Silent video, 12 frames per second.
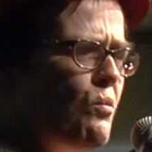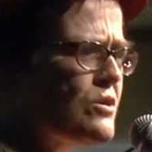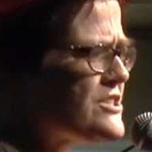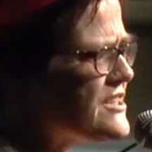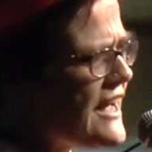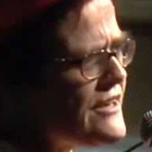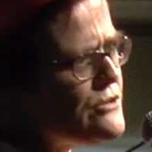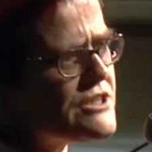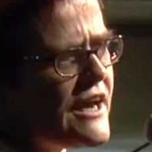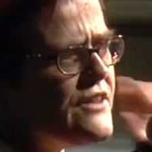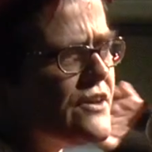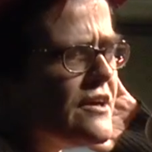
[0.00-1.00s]
What's that you
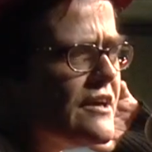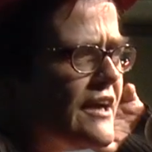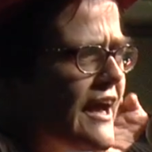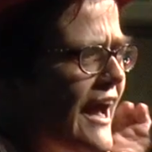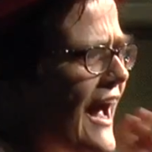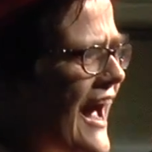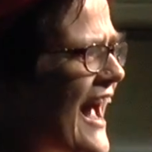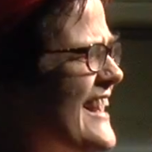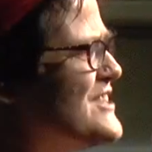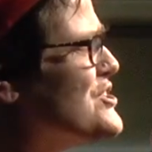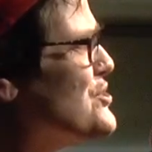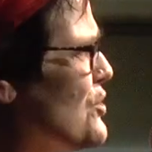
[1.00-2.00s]
say, that
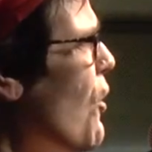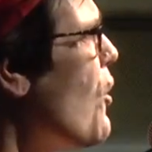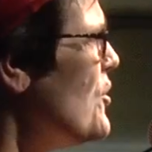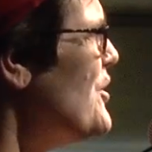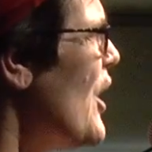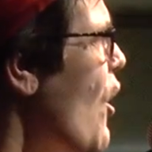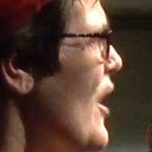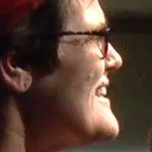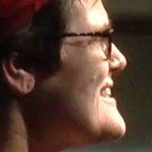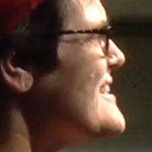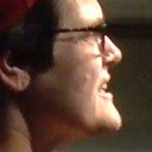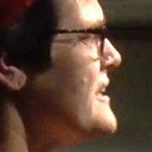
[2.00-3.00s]
hate's not
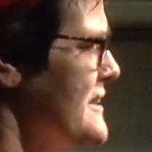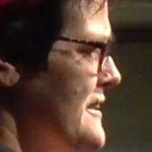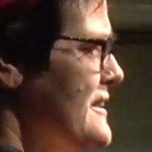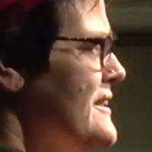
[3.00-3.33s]
nice?